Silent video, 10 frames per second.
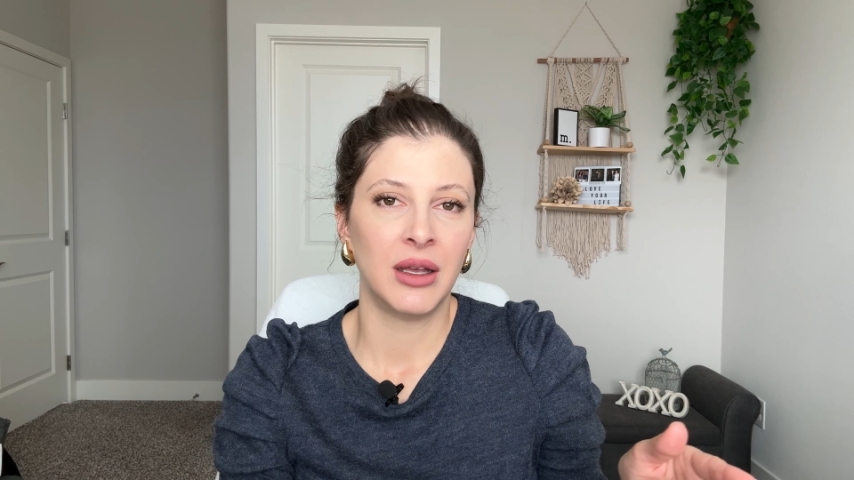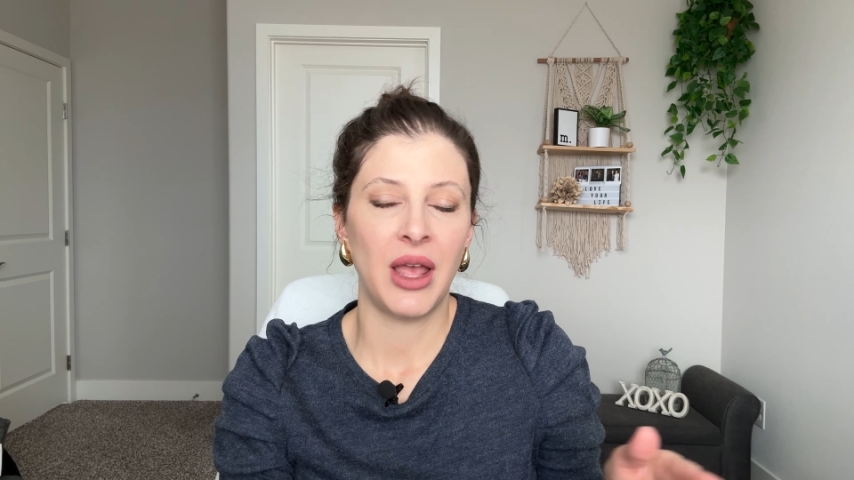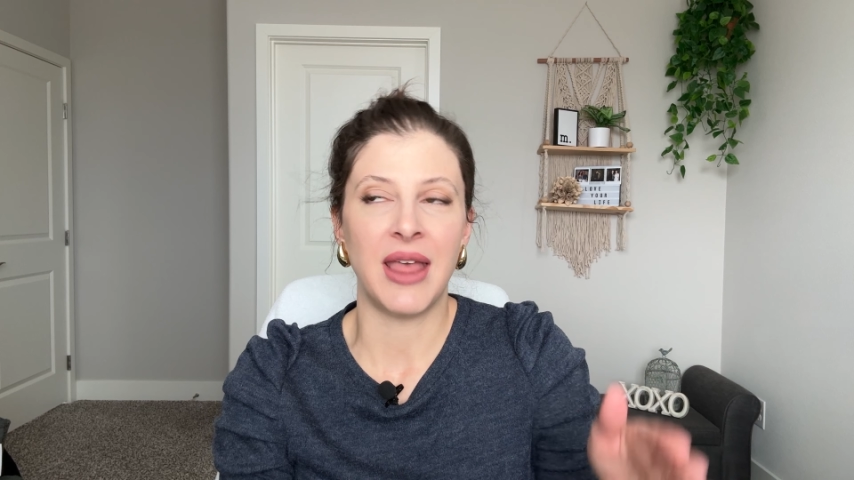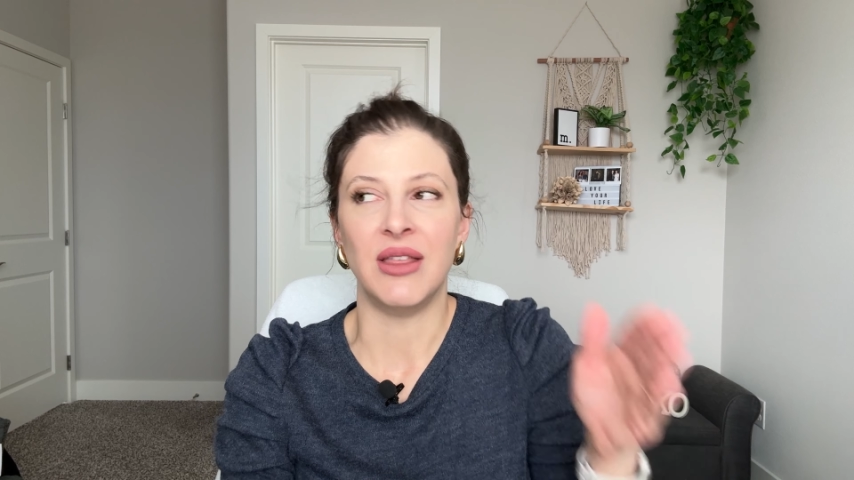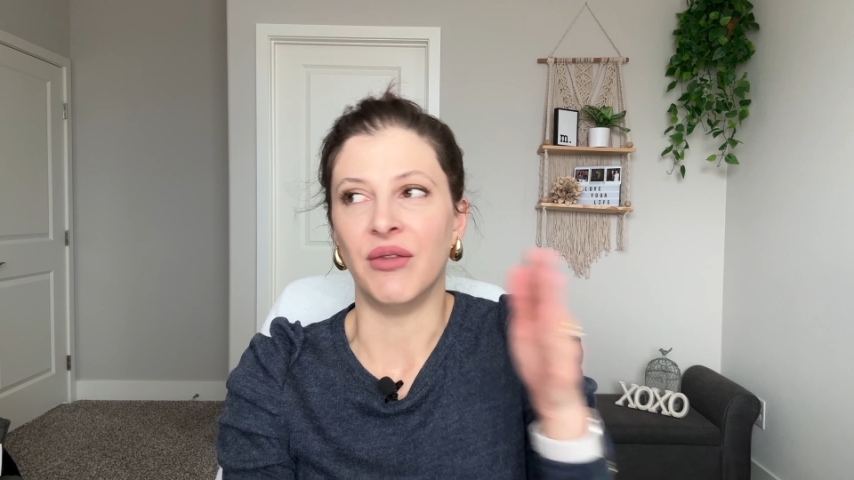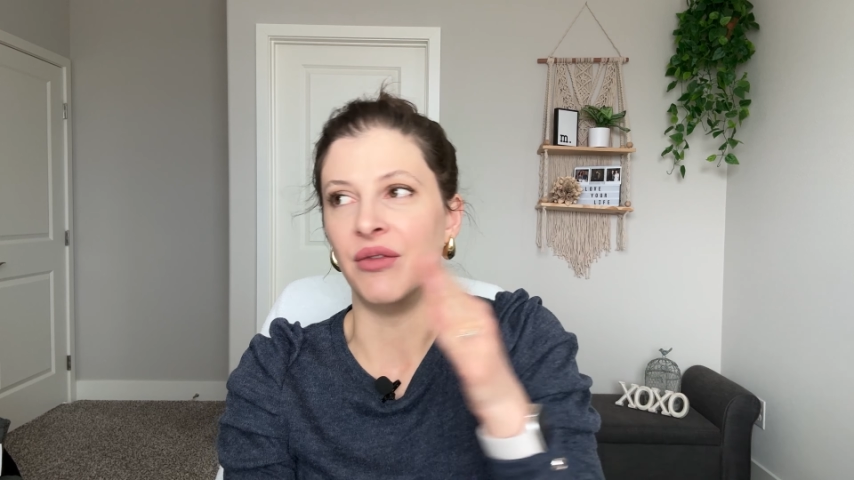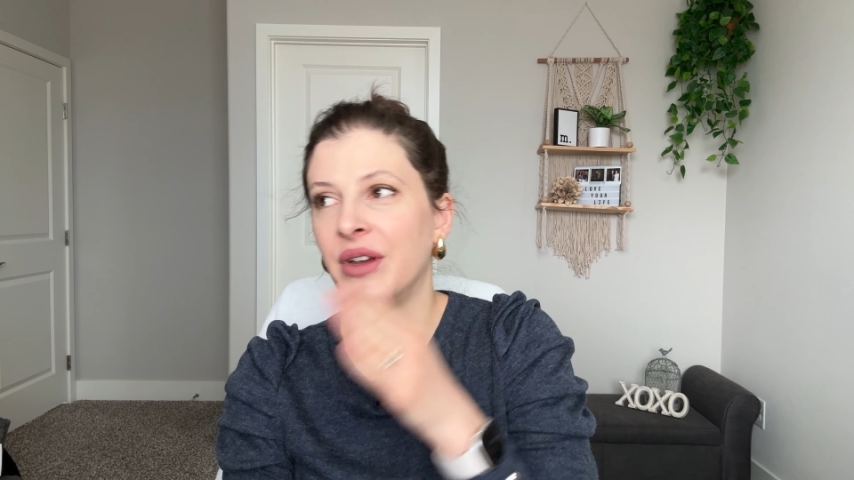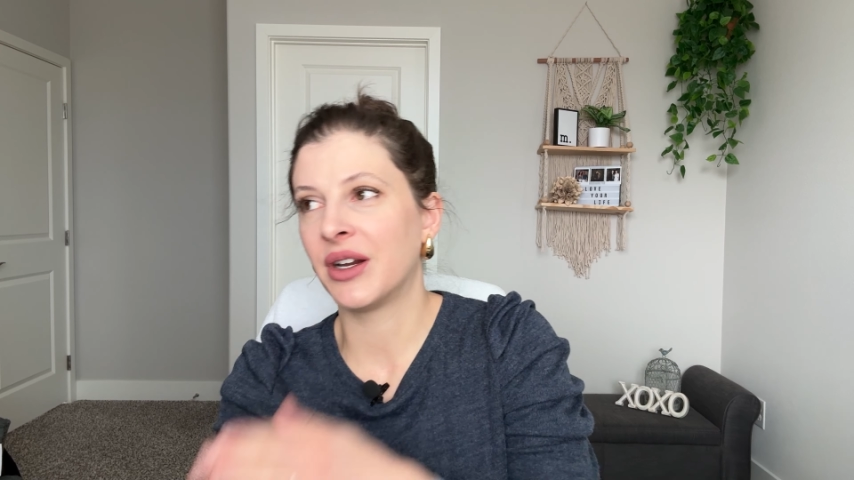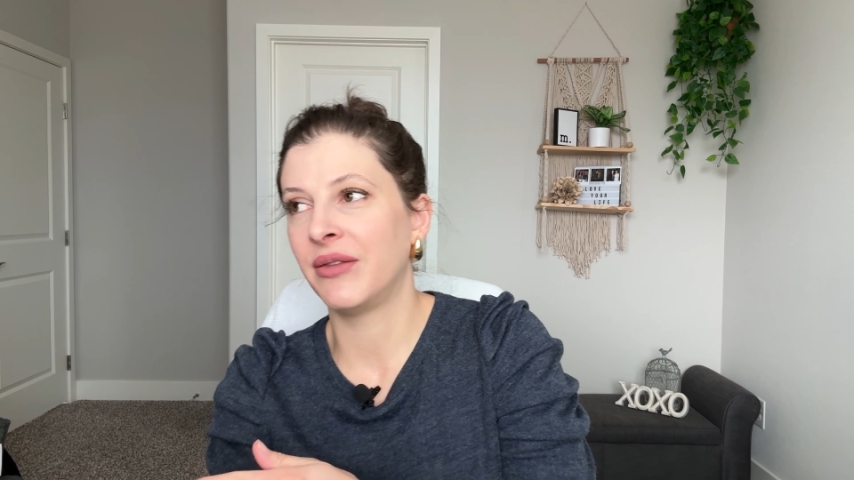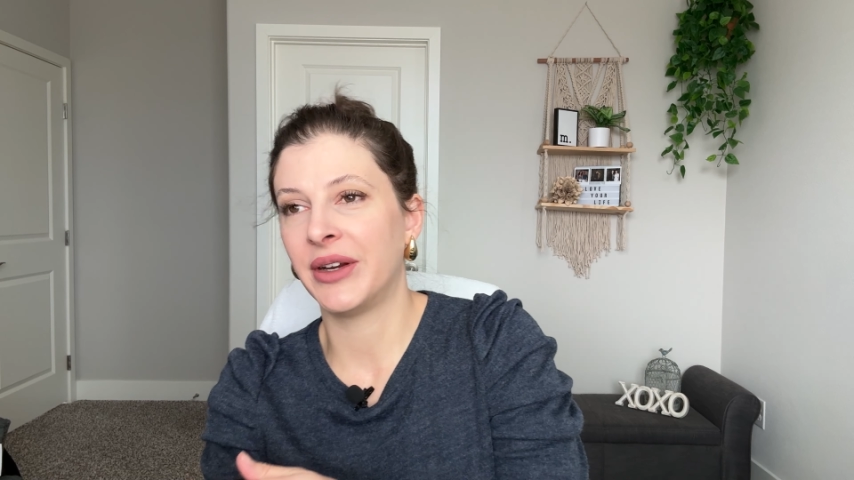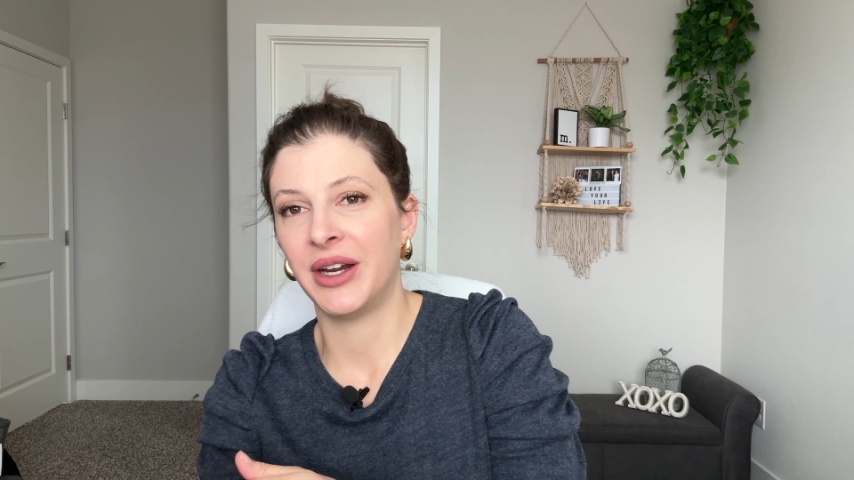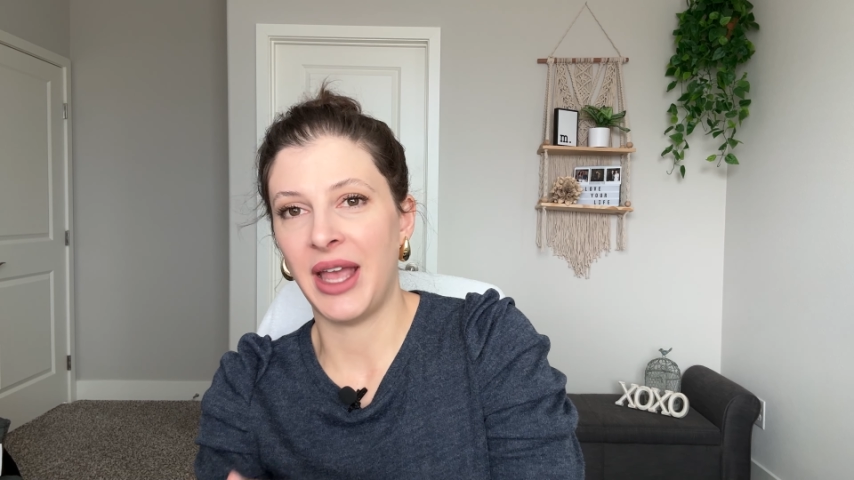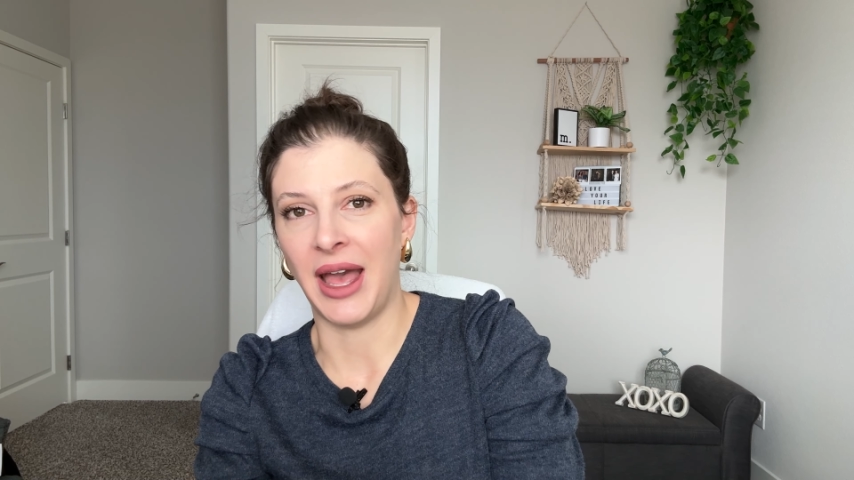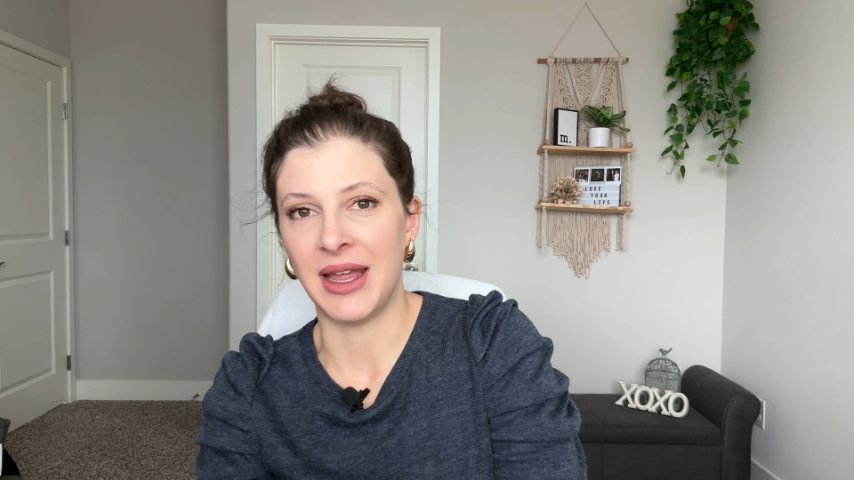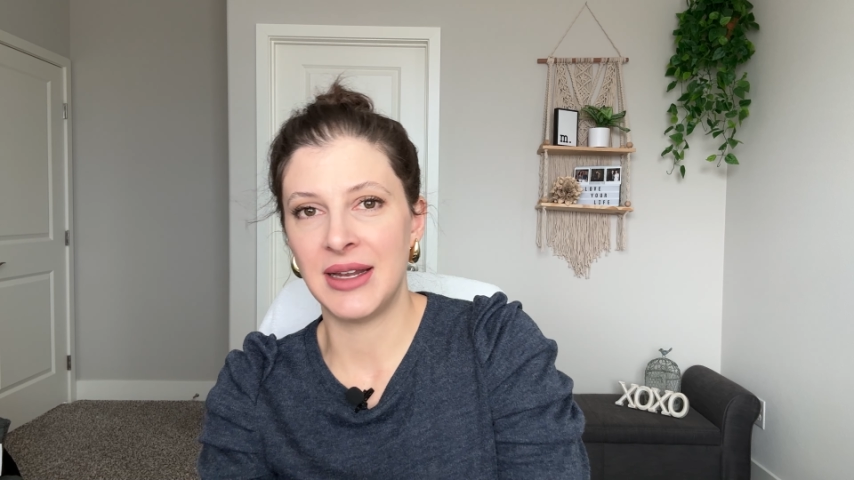and the very, very
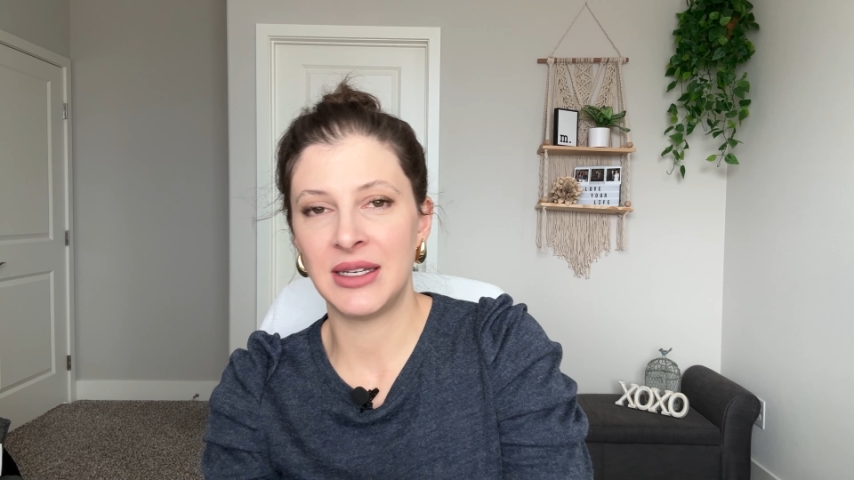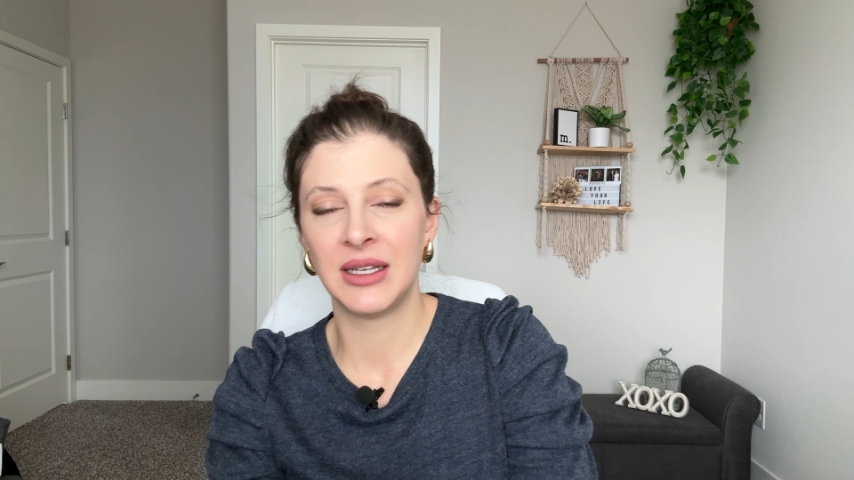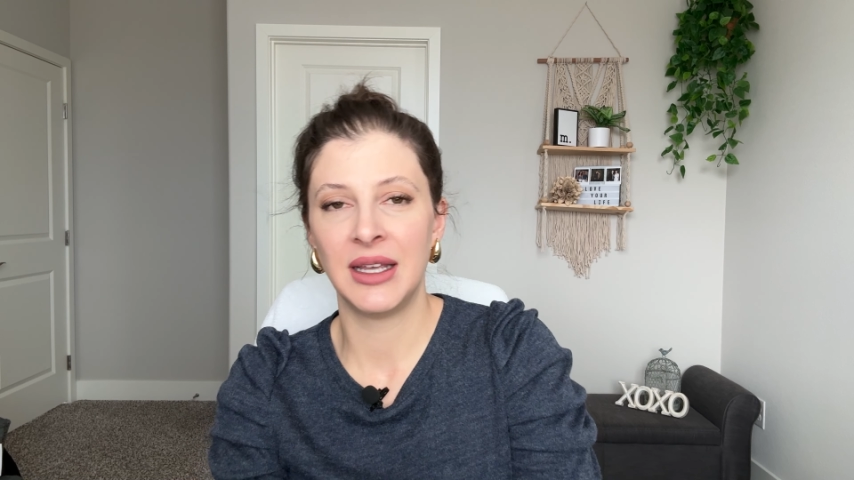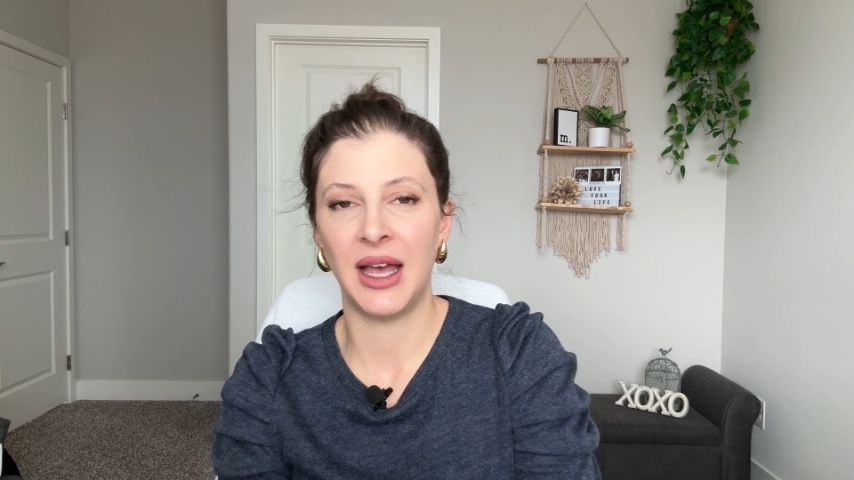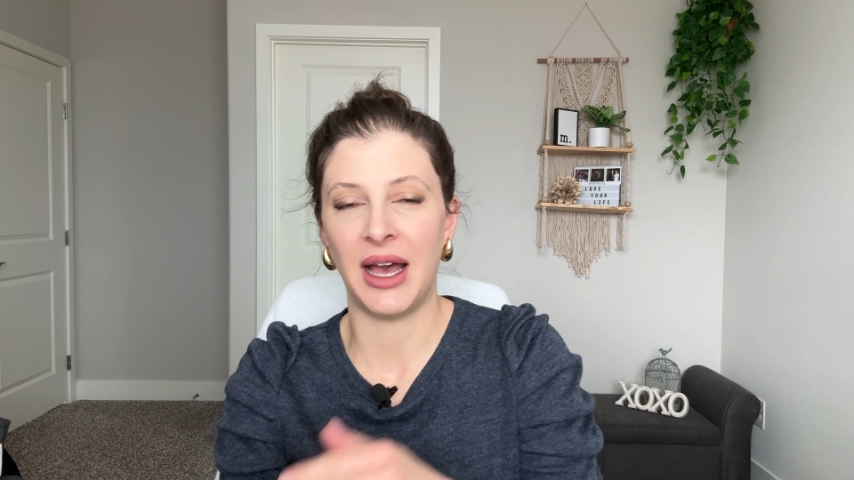end,